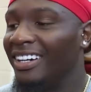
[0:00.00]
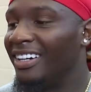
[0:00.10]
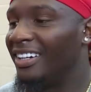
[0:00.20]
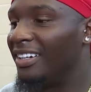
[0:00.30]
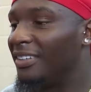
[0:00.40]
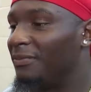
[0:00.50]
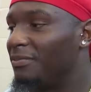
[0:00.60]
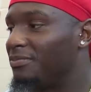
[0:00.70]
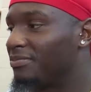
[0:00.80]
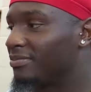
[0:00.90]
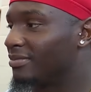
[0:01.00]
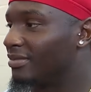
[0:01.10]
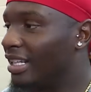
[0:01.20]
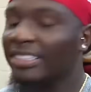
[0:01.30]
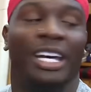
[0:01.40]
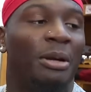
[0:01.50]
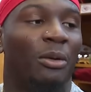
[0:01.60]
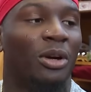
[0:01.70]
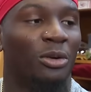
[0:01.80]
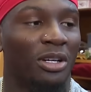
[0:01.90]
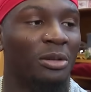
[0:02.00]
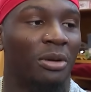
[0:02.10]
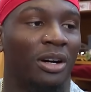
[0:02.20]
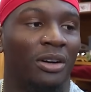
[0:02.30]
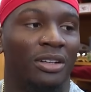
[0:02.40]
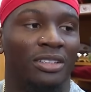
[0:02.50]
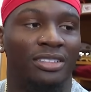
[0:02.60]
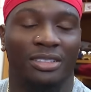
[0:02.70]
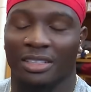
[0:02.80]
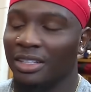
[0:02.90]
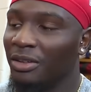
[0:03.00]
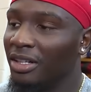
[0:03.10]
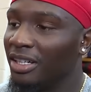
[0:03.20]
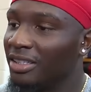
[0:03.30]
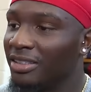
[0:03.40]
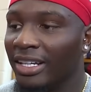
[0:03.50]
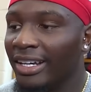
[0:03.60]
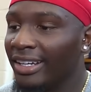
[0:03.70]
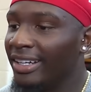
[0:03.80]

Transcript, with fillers: Uh, the team that want to run the ball, mm-hmm. you know, uh,